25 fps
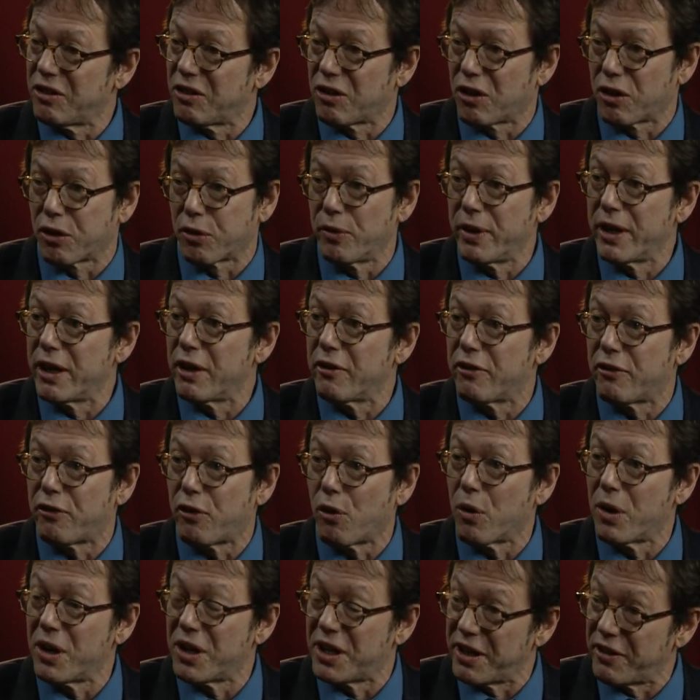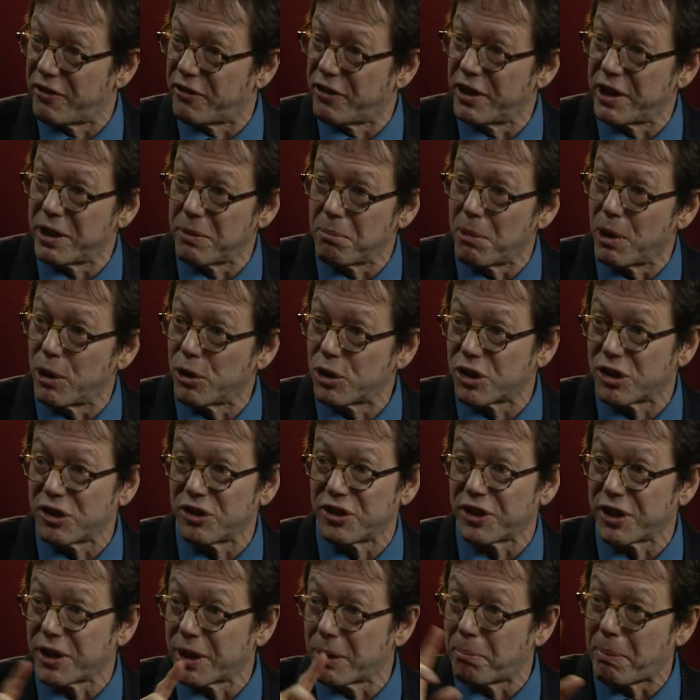three or four different emotions
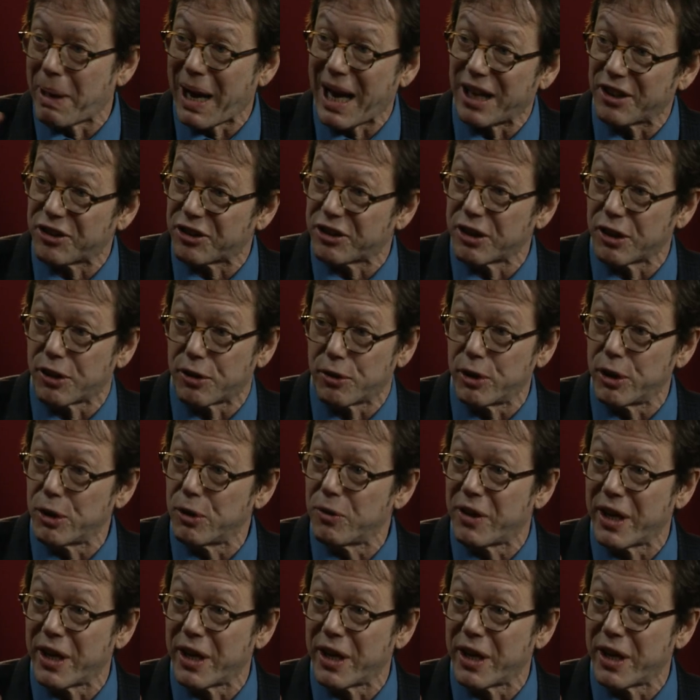that are passing through you.